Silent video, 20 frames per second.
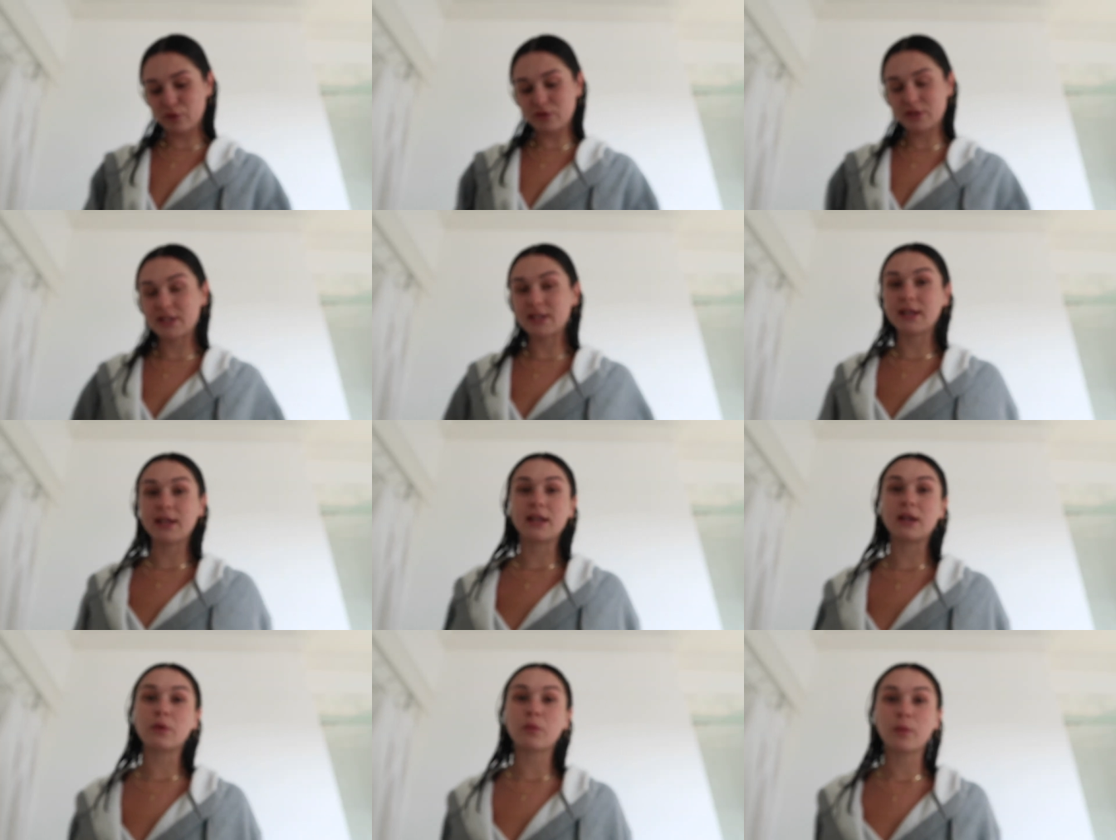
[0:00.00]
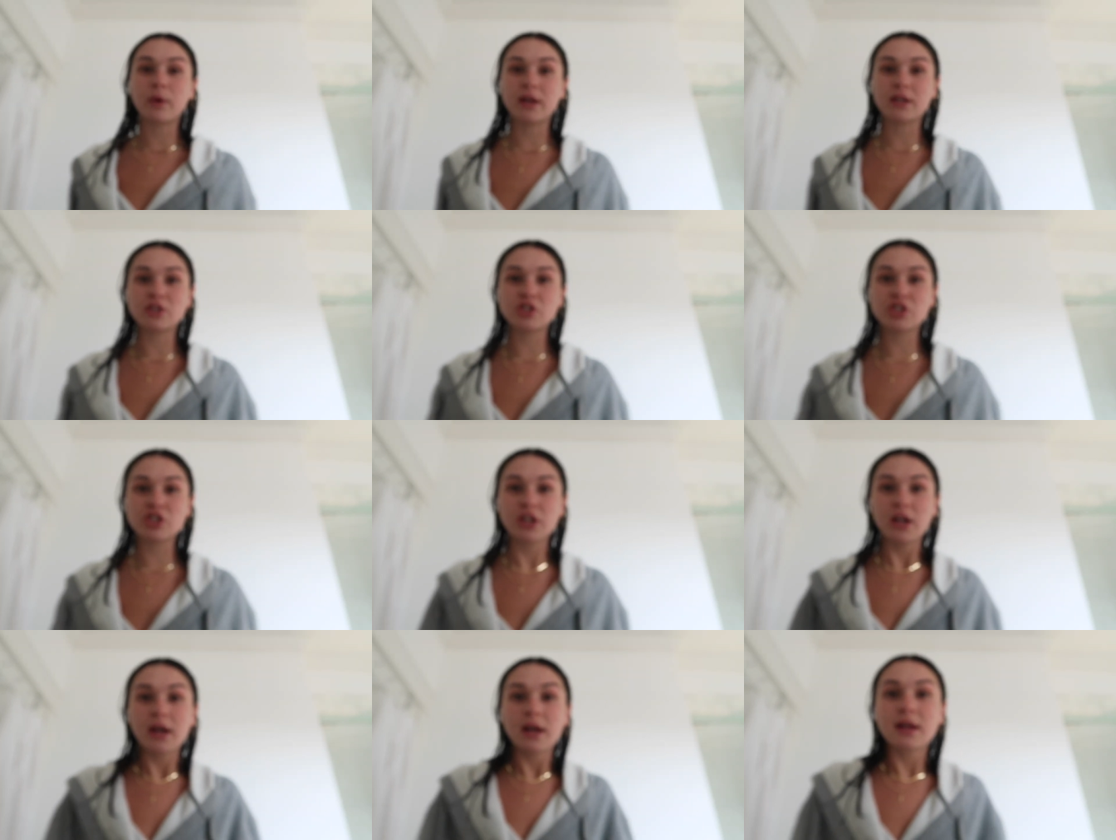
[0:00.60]
routine,
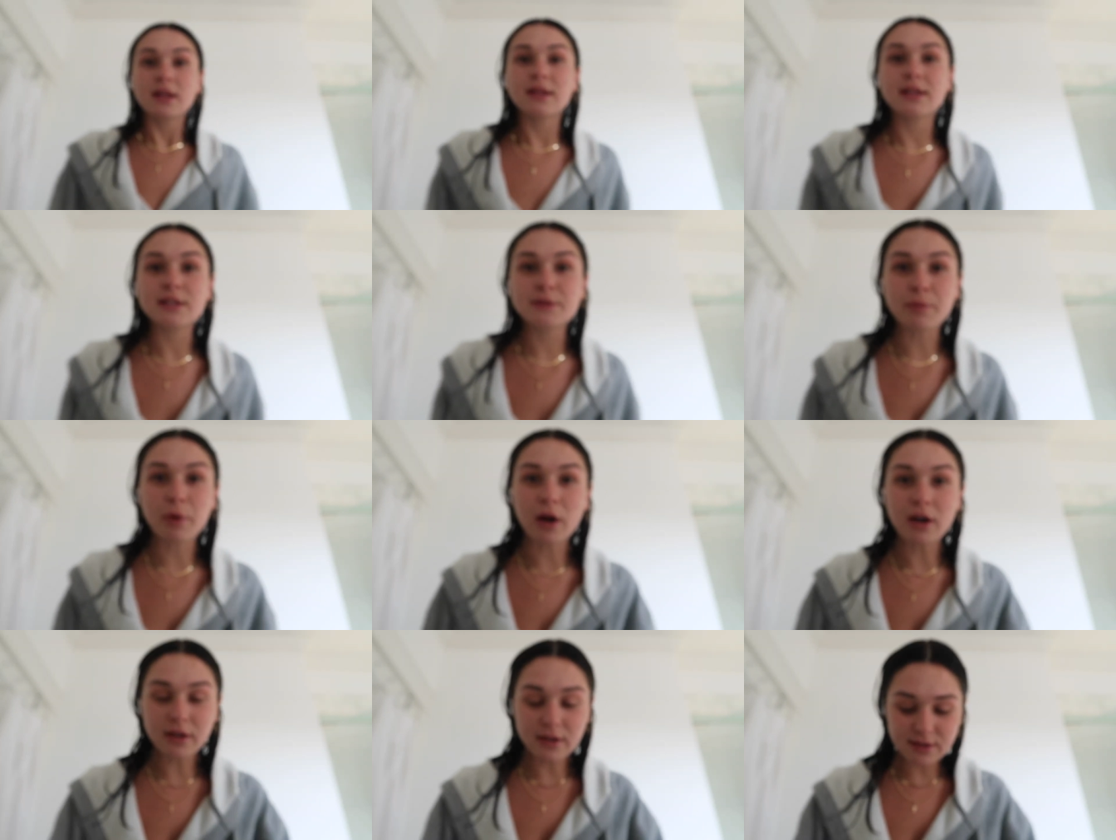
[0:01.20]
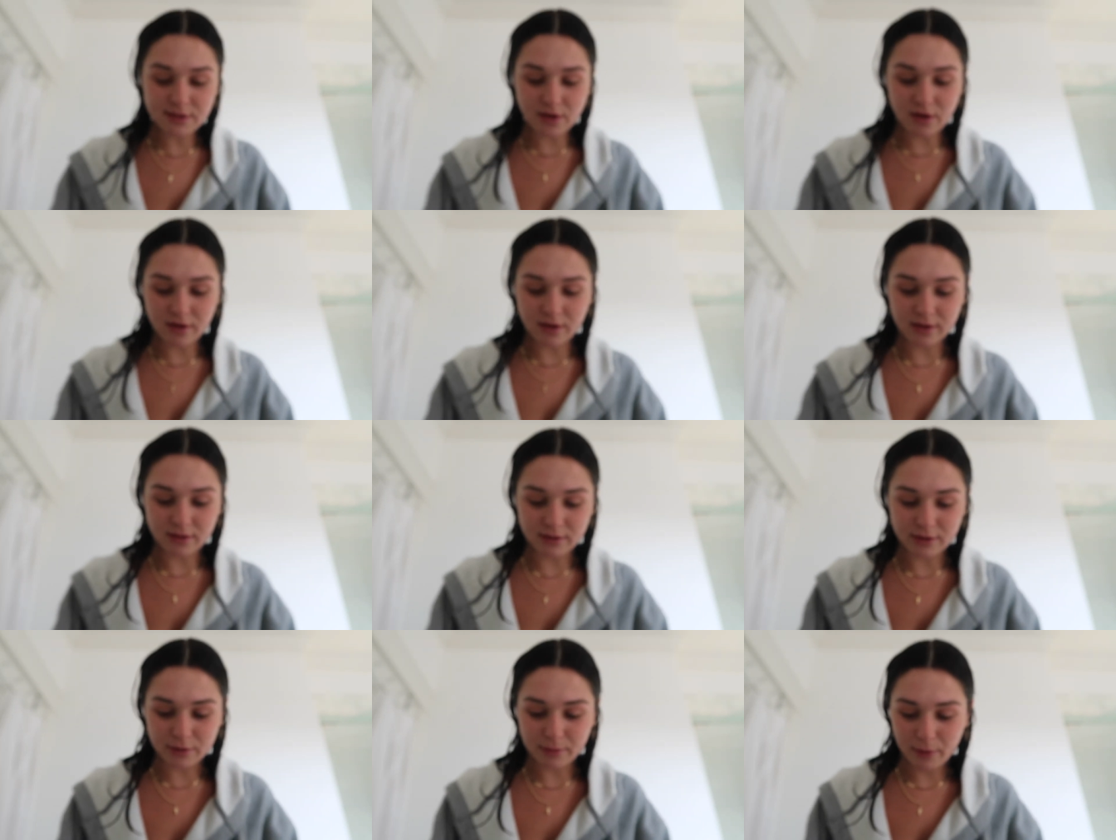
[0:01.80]
which these products
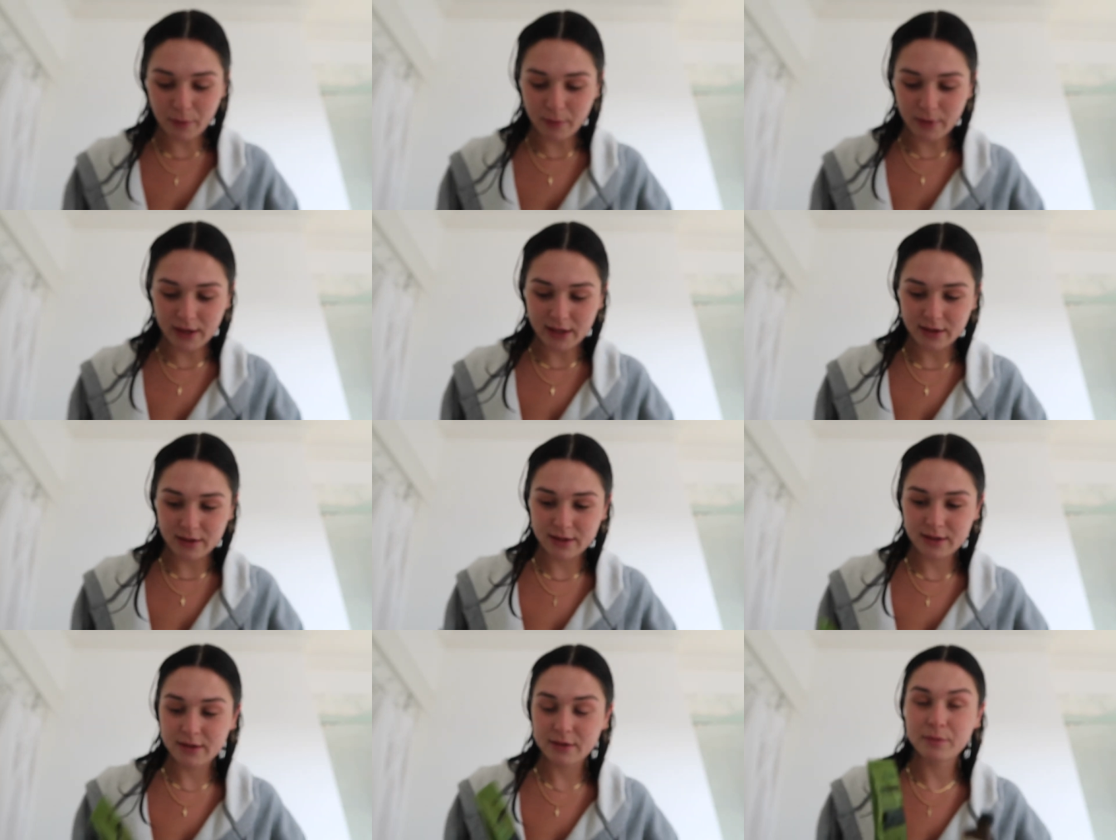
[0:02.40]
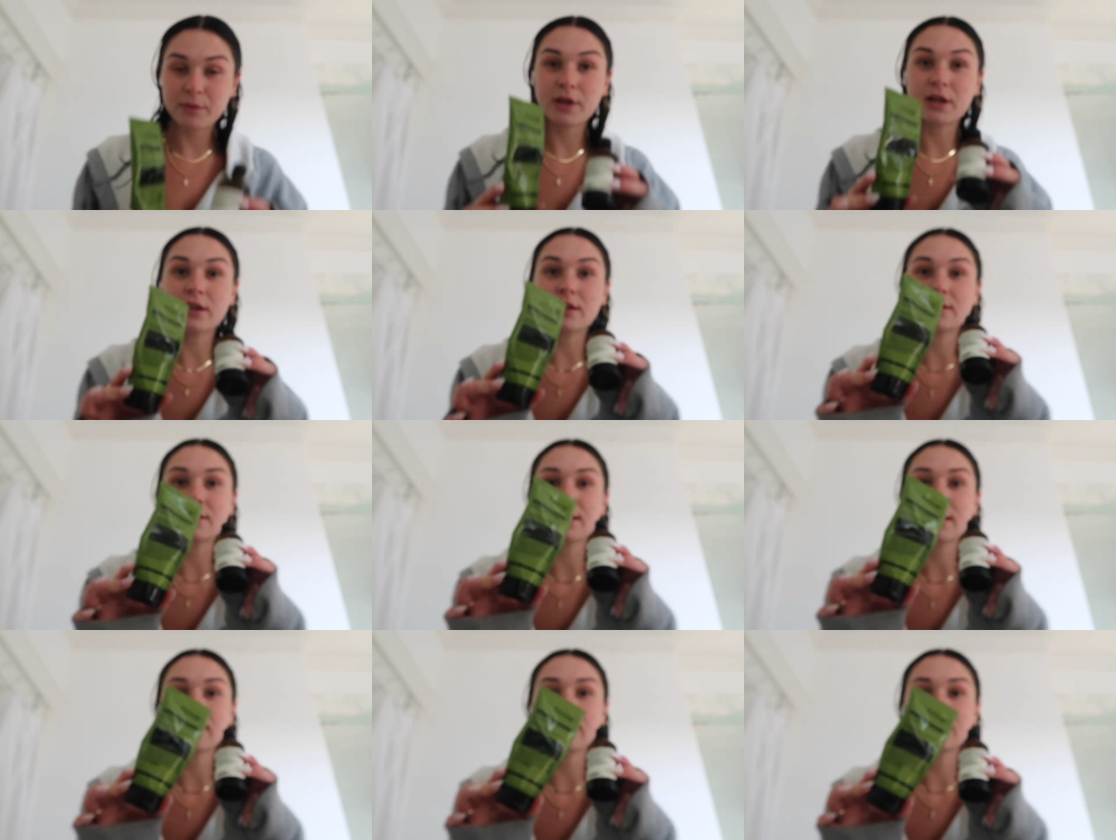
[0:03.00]
are a little bit wet
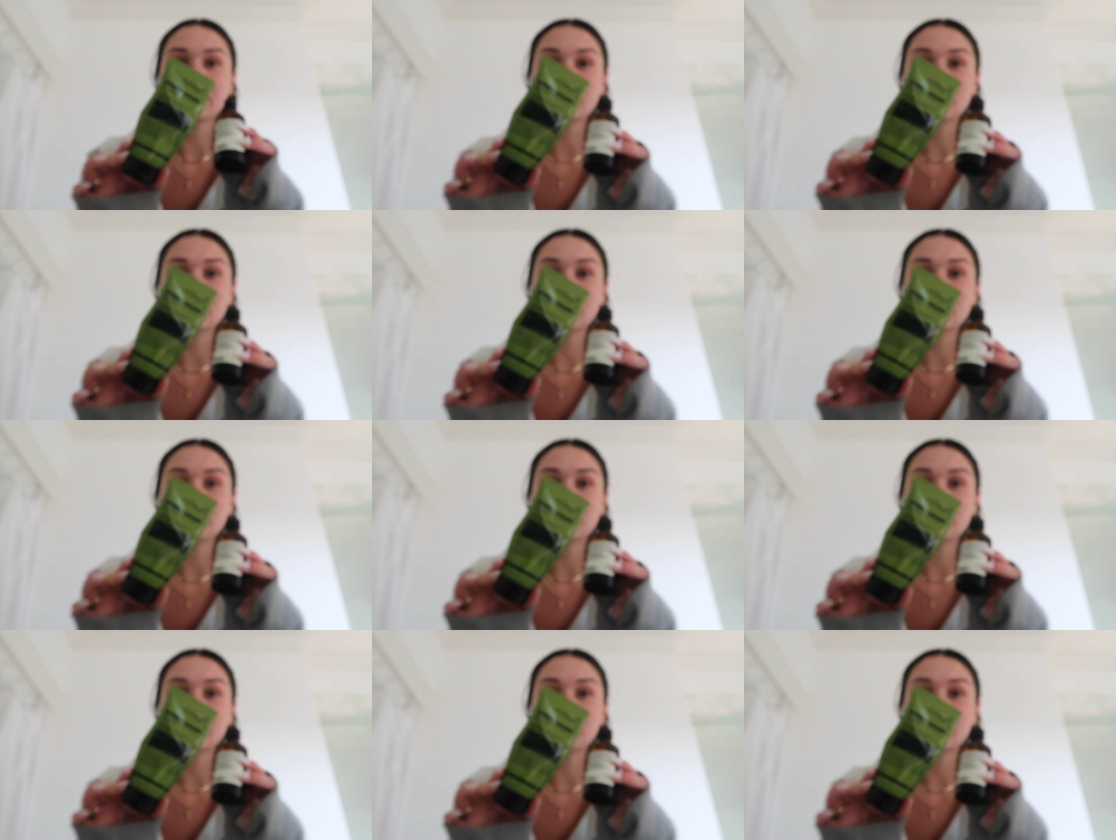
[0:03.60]
because I